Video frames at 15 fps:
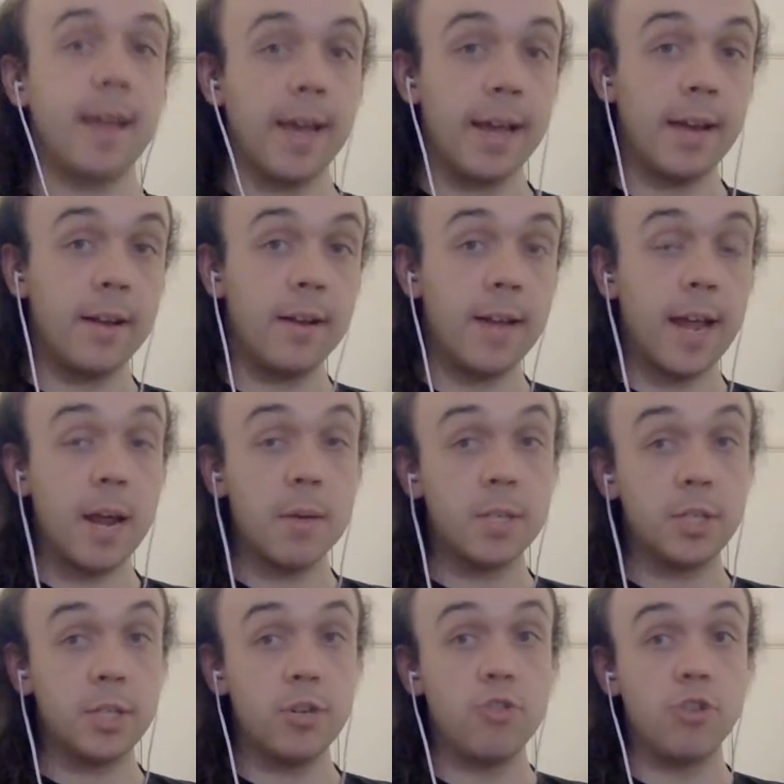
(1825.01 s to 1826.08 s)
and
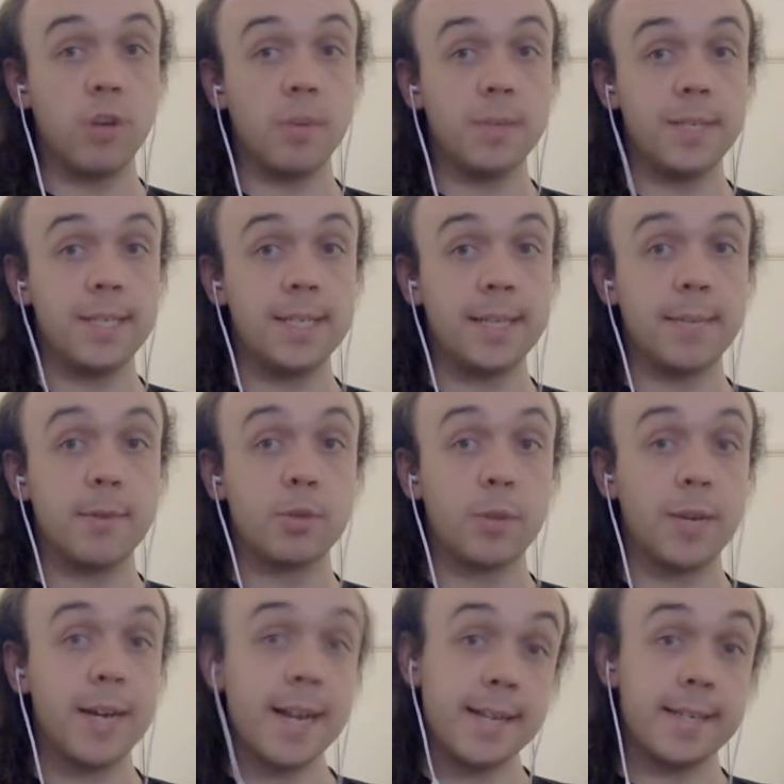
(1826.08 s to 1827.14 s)
AOS2 dropped in summer
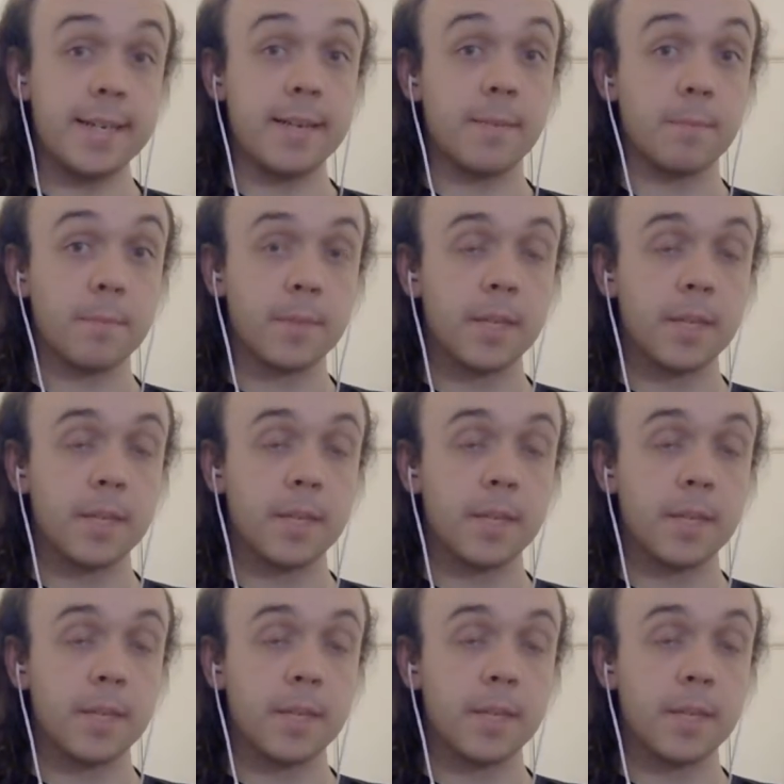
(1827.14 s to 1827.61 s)
2018.